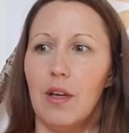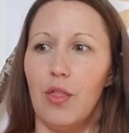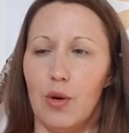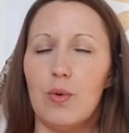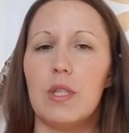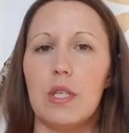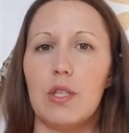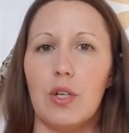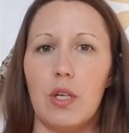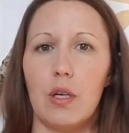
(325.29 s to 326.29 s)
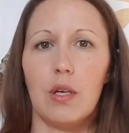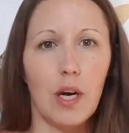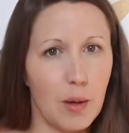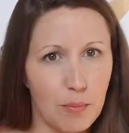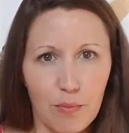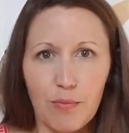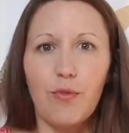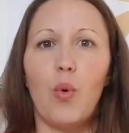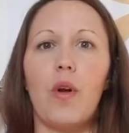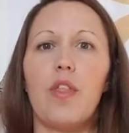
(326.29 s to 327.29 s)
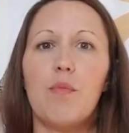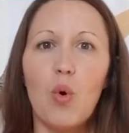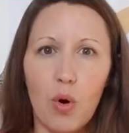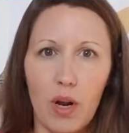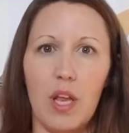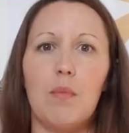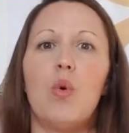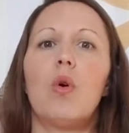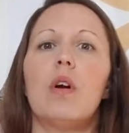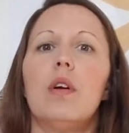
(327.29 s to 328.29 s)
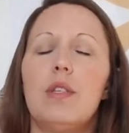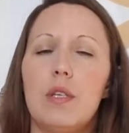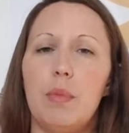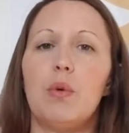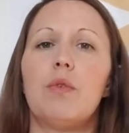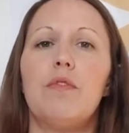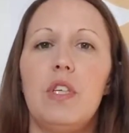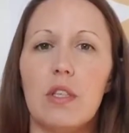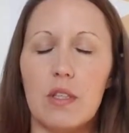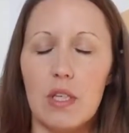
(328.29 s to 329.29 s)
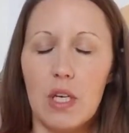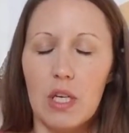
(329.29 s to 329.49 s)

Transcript: those things are going to come forth more and more to be revealed